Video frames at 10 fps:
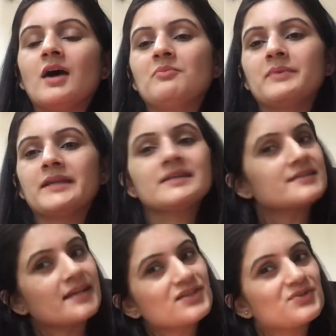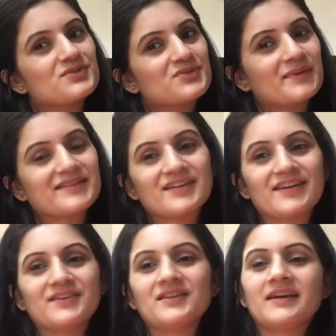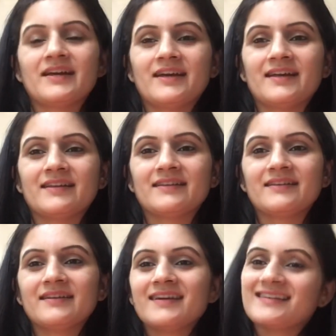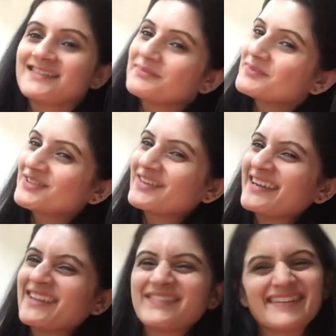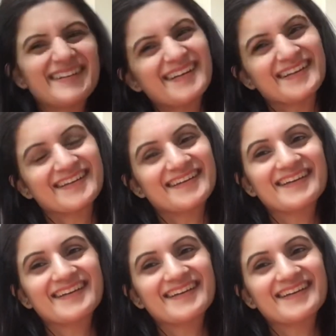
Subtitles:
please stay tuned to my channel and subscribe and like,